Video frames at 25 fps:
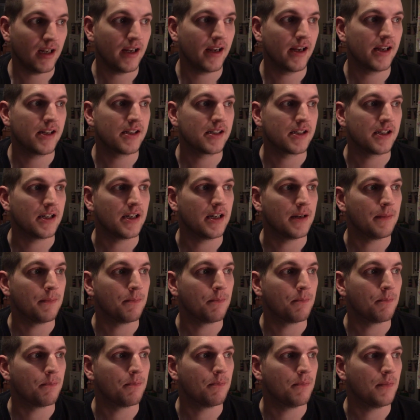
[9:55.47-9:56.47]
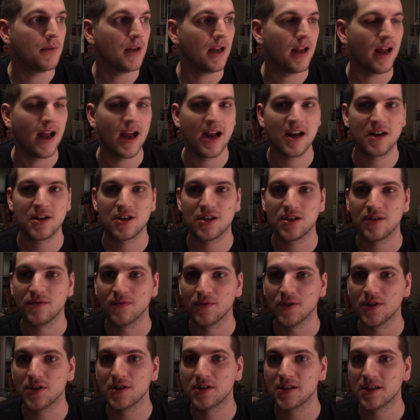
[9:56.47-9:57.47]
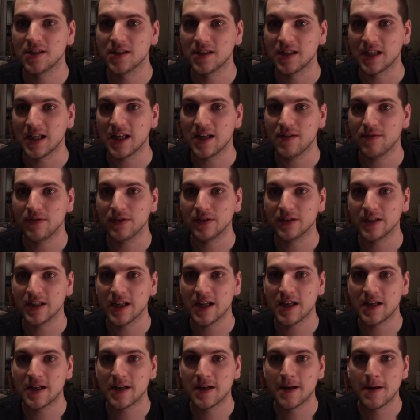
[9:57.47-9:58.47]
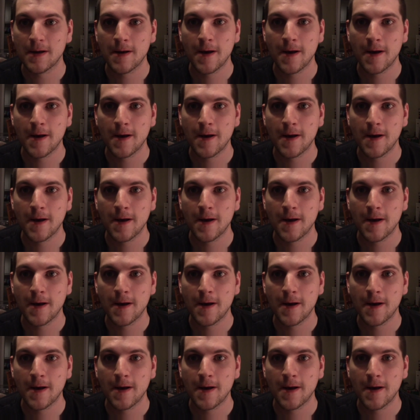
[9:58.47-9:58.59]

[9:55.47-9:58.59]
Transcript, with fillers: is um, Ash versus the Evil Dead.